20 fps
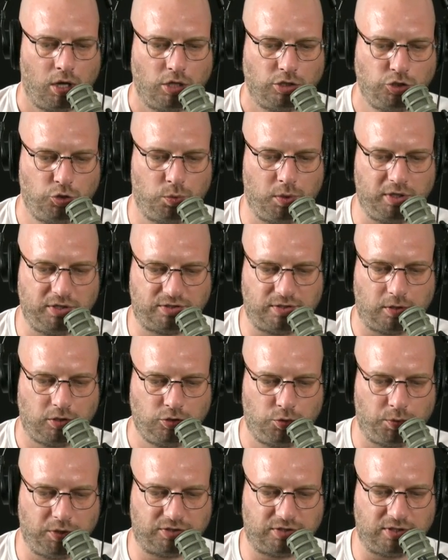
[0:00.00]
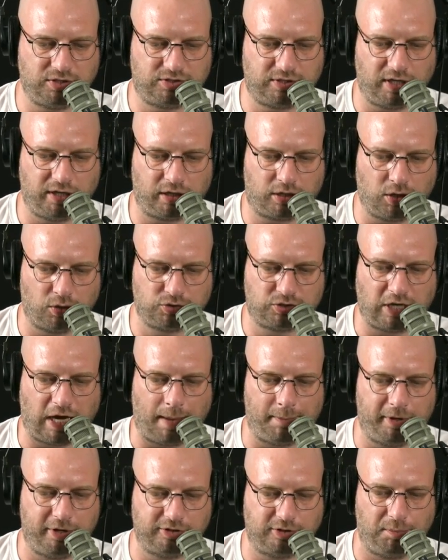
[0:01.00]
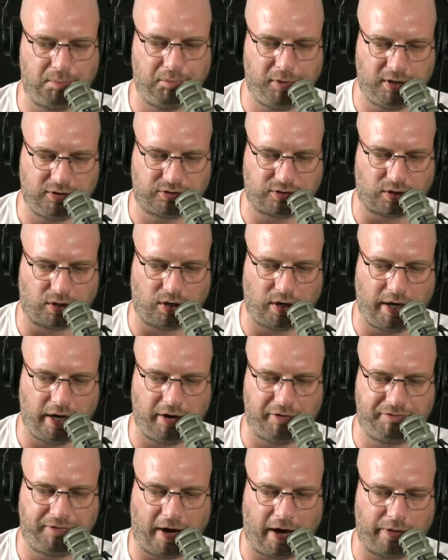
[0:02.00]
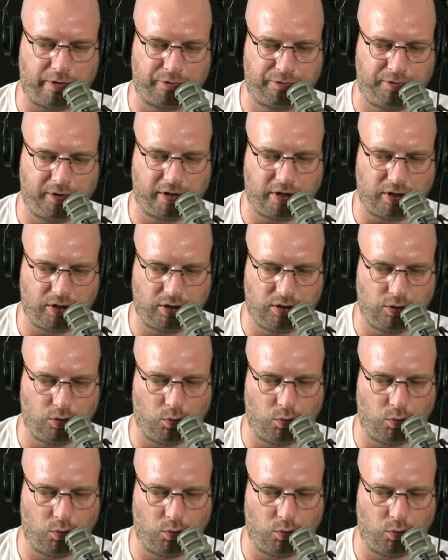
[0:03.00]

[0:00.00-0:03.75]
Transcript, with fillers: You really you recently said that Coach Tomlin is a mentor and a father figure to you.